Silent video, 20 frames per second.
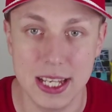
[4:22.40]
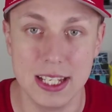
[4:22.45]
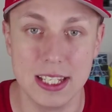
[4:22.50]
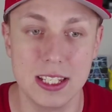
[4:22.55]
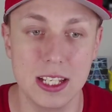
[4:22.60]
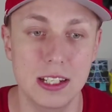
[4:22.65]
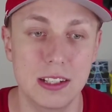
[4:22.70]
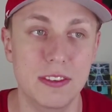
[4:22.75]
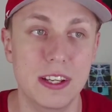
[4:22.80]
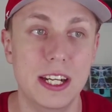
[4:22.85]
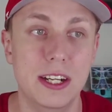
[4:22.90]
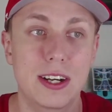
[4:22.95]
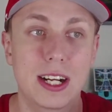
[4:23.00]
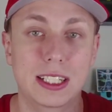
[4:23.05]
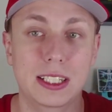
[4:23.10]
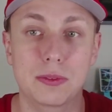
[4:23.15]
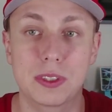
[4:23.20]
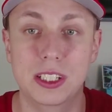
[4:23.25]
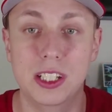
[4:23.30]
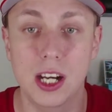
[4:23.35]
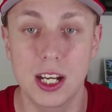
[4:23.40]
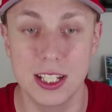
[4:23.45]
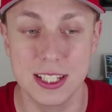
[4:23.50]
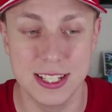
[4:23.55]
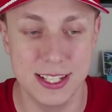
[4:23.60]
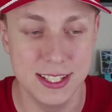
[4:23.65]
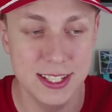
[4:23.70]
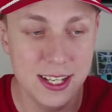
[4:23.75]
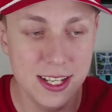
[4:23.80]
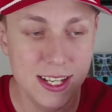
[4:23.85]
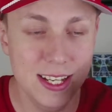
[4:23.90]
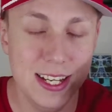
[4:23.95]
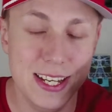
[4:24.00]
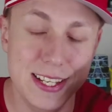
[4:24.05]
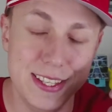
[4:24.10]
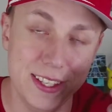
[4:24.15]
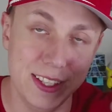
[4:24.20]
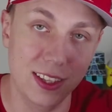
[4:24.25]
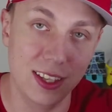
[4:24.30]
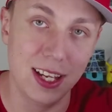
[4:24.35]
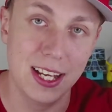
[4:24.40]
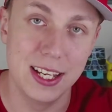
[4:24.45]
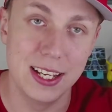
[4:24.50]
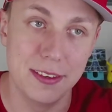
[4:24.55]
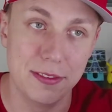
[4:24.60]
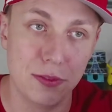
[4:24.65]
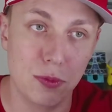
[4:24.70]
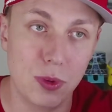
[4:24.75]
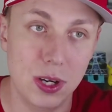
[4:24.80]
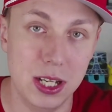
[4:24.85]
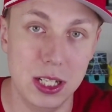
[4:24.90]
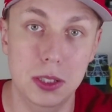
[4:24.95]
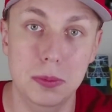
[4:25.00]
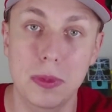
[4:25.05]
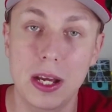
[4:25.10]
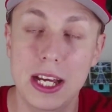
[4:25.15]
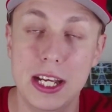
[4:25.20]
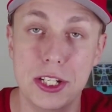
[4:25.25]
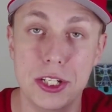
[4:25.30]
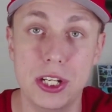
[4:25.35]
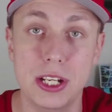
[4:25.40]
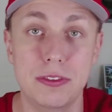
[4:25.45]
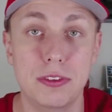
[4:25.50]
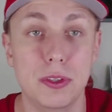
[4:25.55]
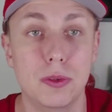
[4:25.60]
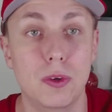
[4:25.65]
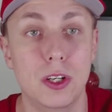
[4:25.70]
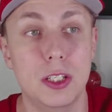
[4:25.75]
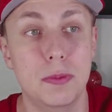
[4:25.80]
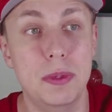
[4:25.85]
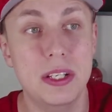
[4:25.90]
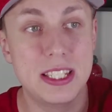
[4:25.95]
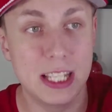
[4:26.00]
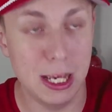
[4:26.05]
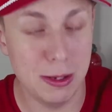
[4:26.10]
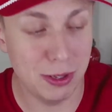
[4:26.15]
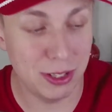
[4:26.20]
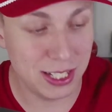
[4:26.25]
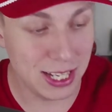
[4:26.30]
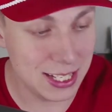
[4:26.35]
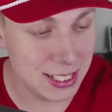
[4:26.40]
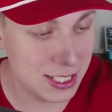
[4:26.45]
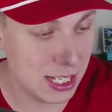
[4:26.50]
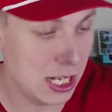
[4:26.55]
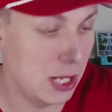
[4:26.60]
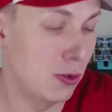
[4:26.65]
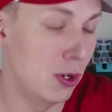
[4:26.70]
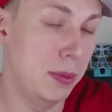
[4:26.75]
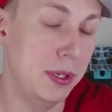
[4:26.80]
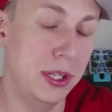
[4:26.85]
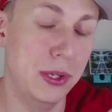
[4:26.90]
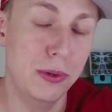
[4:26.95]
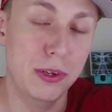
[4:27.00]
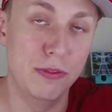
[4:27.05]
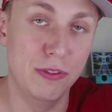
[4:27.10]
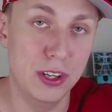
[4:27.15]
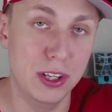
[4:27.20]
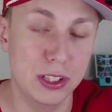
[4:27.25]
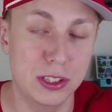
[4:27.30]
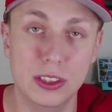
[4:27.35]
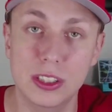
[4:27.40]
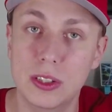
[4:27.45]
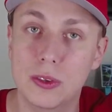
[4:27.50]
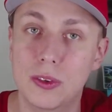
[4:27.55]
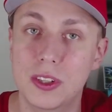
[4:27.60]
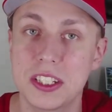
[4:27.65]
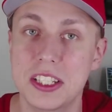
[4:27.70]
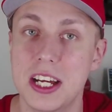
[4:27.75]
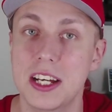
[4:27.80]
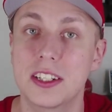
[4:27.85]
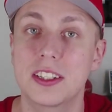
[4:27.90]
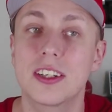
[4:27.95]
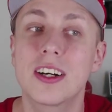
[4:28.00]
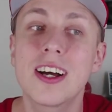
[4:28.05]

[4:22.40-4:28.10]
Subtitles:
of interacting with content in the live realm, and you definitely want to be simulcasting, you want to be doing vertical and horizontal,